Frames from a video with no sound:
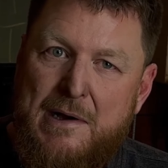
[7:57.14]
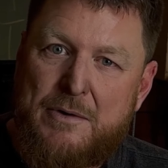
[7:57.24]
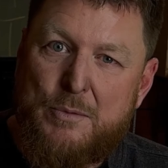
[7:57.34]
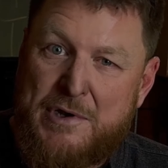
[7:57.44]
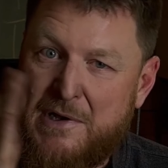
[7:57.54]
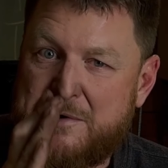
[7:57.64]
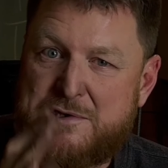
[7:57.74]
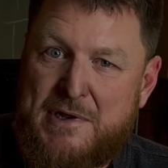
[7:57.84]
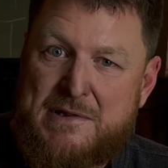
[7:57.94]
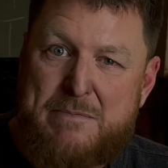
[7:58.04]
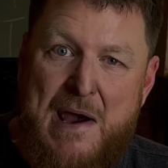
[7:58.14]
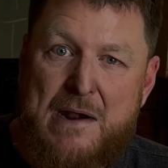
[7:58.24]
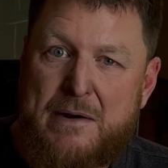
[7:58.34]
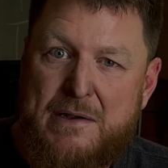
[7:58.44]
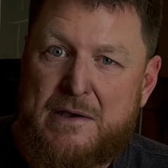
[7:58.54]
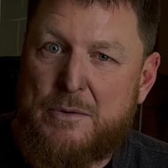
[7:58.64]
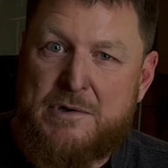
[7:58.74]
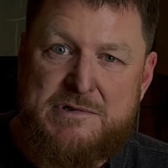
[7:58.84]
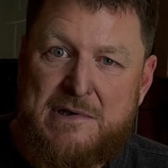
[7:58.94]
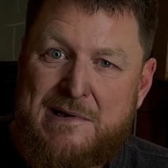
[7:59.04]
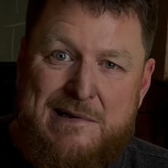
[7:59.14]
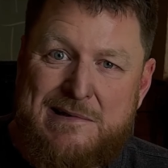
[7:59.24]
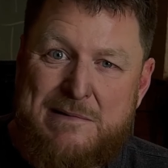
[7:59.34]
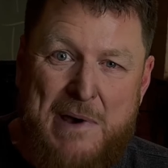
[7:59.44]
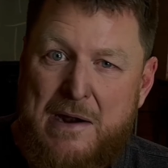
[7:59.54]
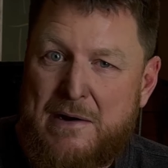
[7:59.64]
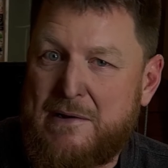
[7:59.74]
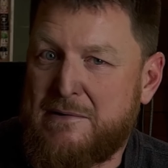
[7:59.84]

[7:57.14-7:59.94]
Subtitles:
reduction in the battery. In other words, the battery